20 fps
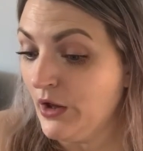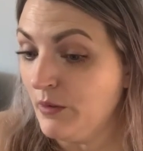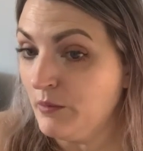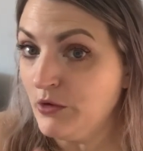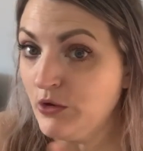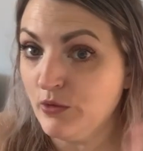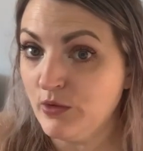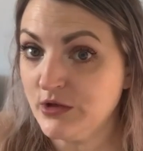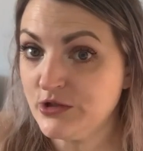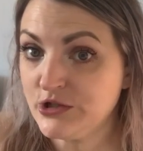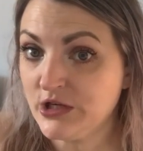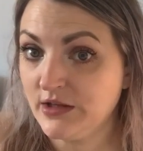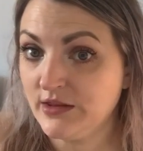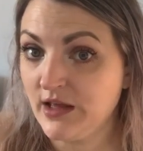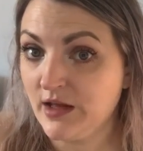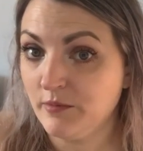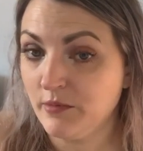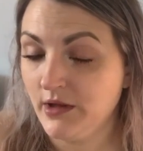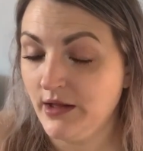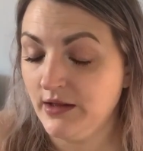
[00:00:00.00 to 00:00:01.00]
You can check
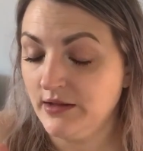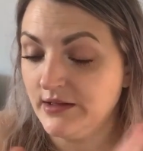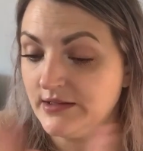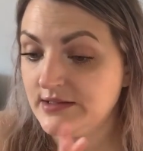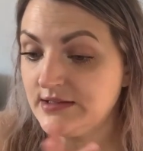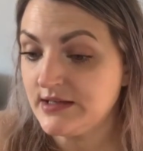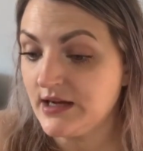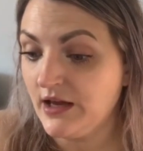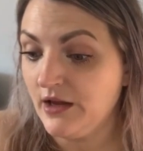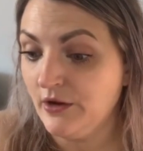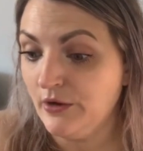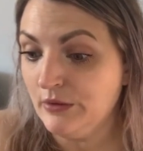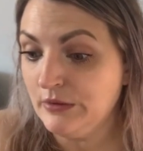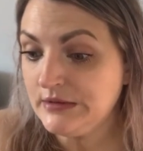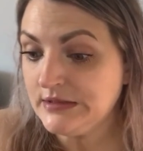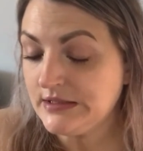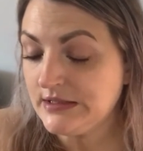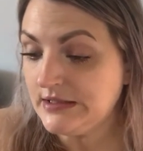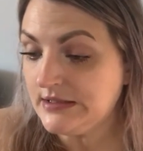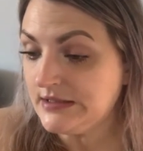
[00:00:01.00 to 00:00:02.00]
that playlist out.
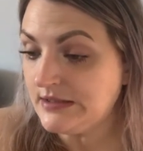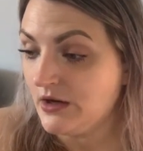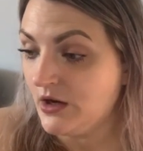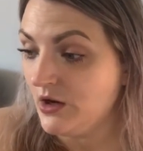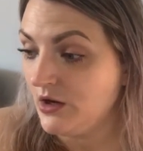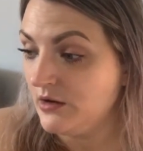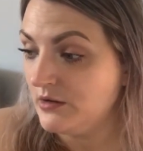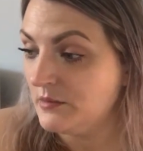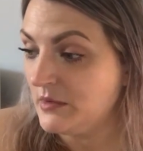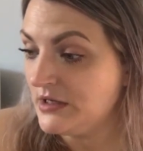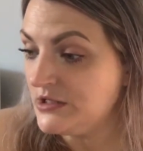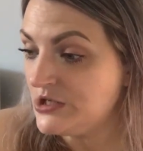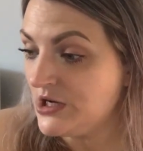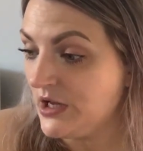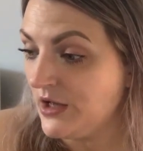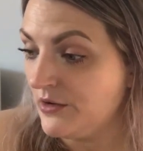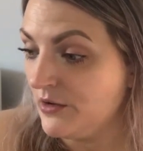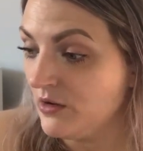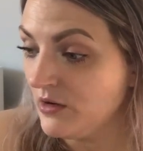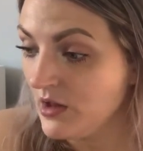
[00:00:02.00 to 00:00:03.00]
It is on my
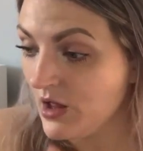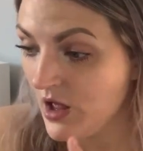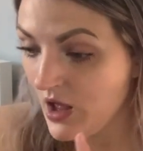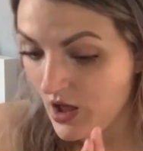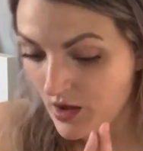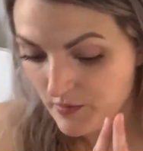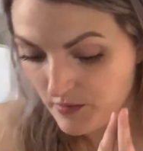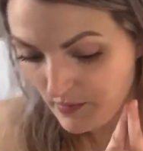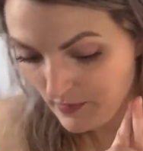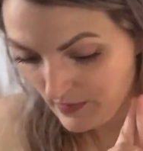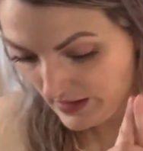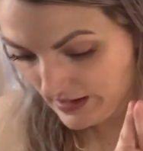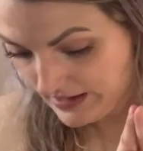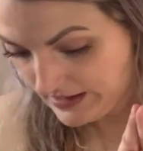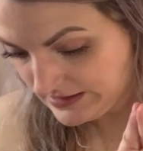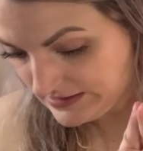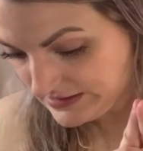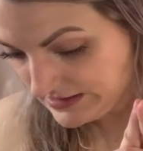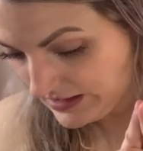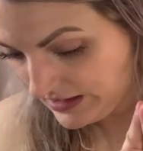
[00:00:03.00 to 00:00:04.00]
channel.
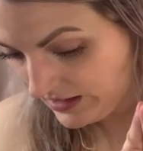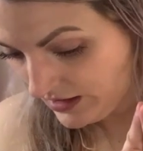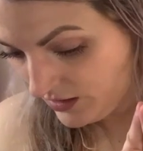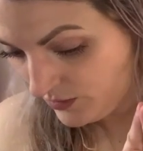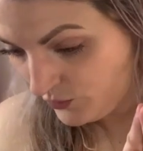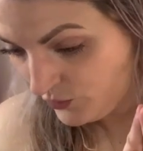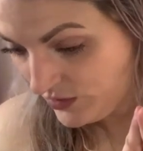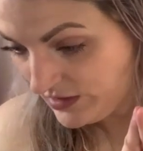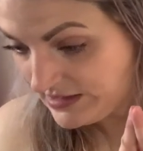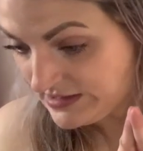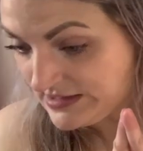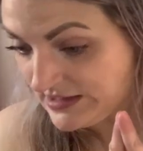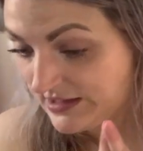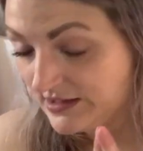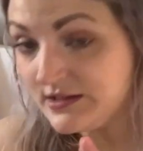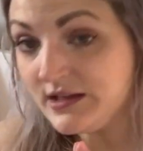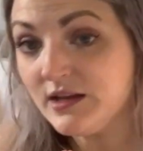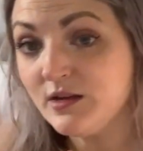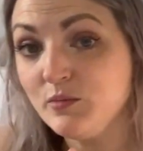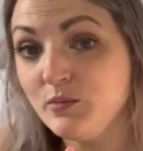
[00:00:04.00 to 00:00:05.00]
But we
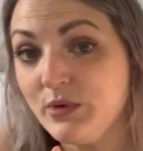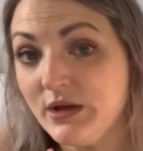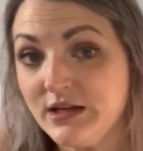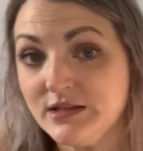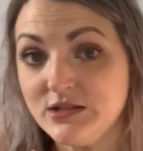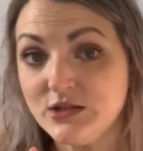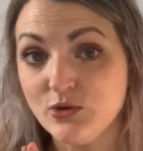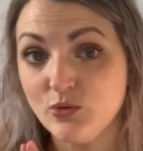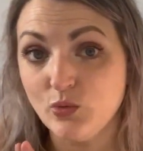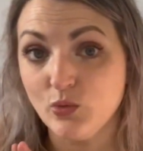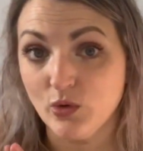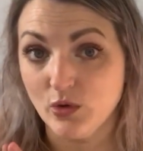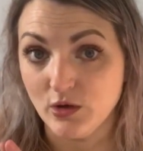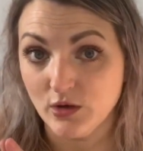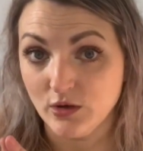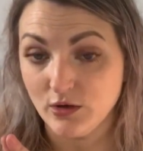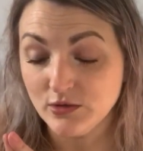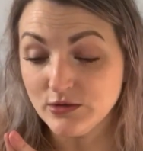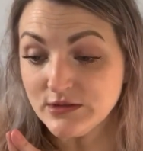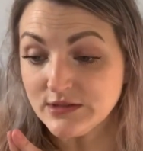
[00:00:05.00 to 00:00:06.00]
did get a bid to
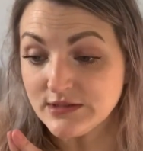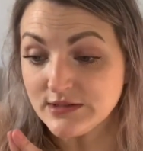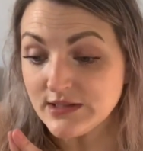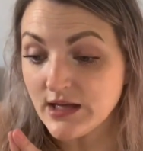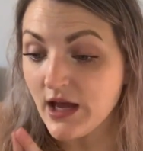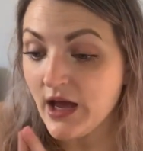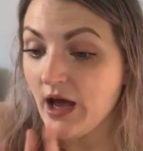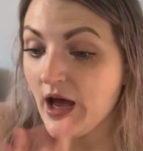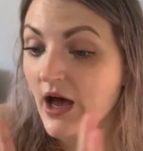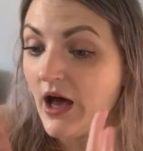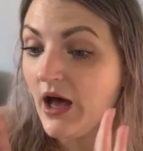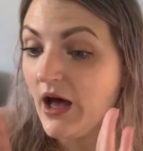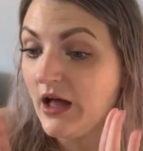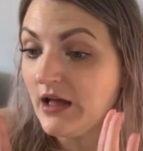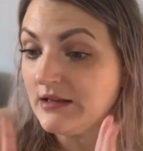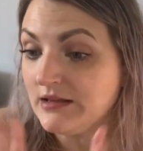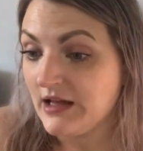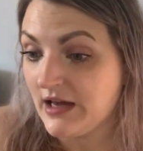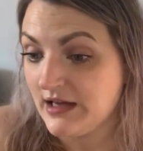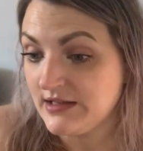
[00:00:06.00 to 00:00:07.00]
Worlds
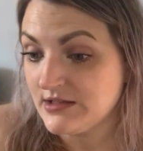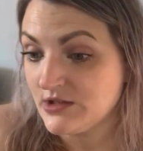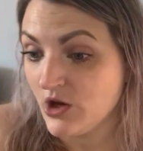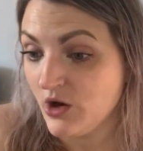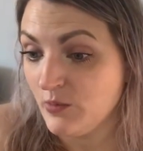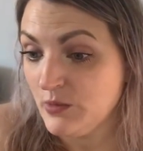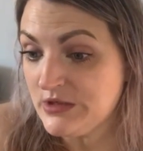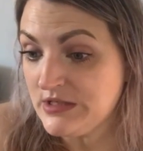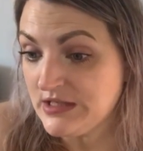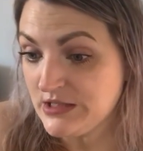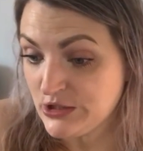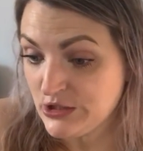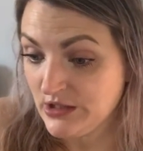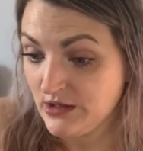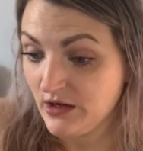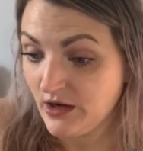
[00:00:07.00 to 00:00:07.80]
last competition.